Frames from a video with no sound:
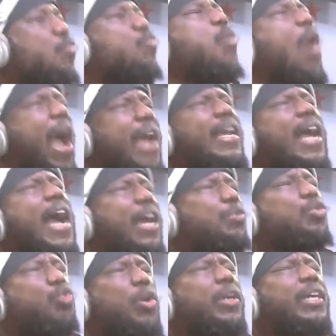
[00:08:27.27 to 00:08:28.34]
why are
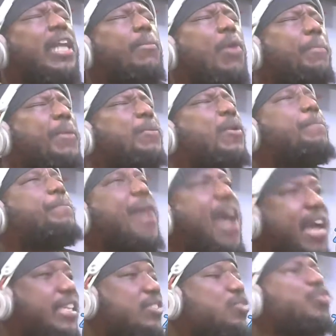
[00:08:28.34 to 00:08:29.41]
you talking about people
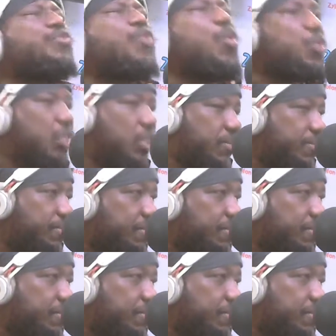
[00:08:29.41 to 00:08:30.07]
paying to vote?